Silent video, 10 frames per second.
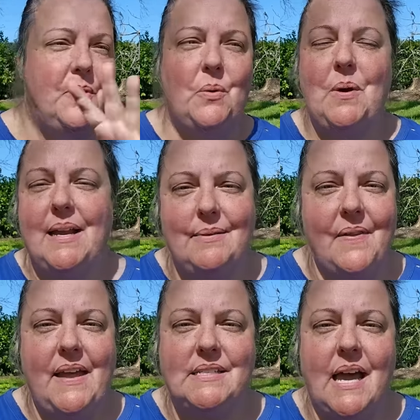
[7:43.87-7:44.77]
right
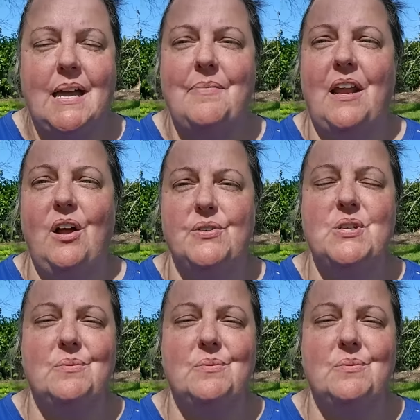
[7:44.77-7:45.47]
around that time that I also